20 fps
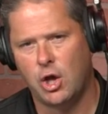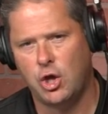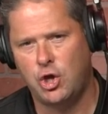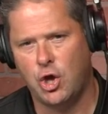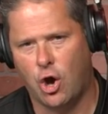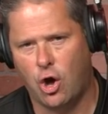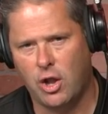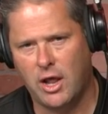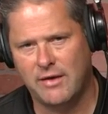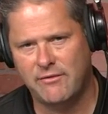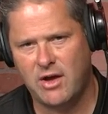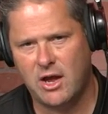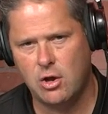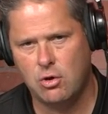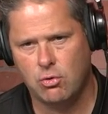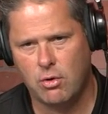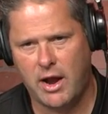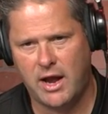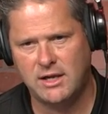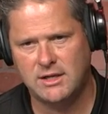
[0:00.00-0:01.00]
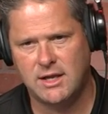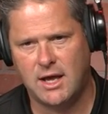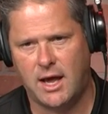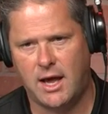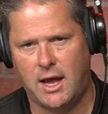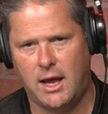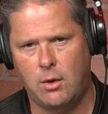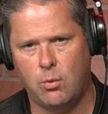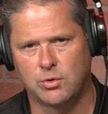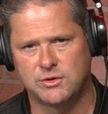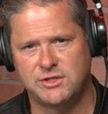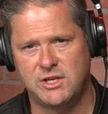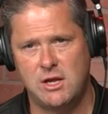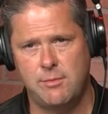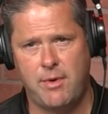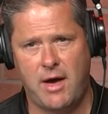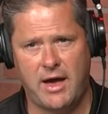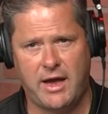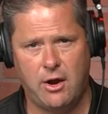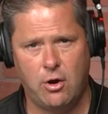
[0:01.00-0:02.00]
Y'all have a great day. We'll see you
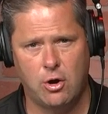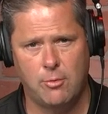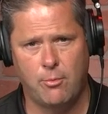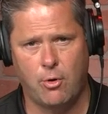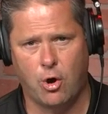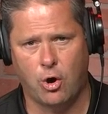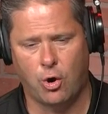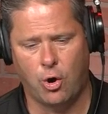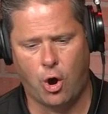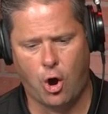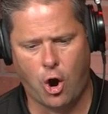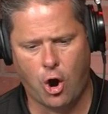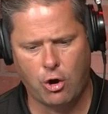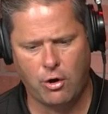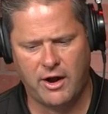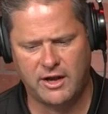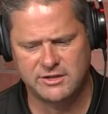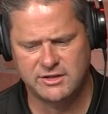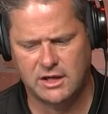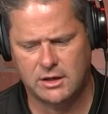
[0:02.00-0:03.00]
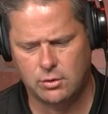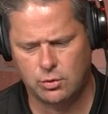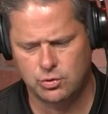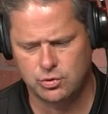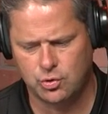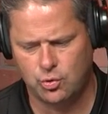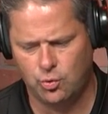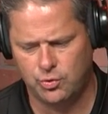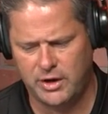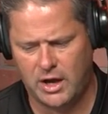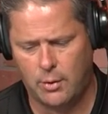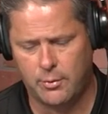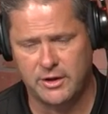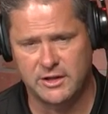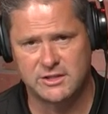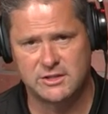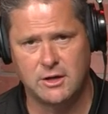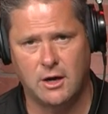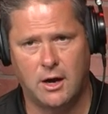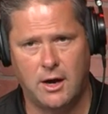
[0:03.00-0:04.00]
back here tomorrow. R.S. Andrews cool down when
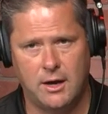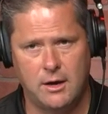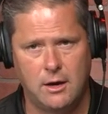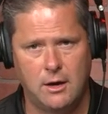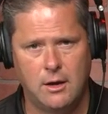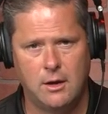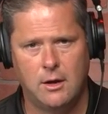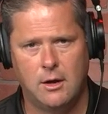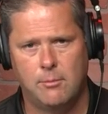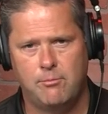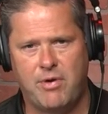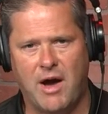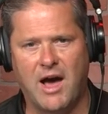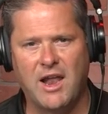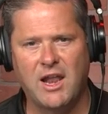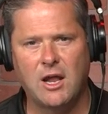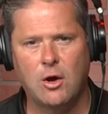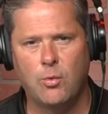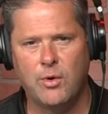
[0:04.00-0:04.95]
it's done. Pella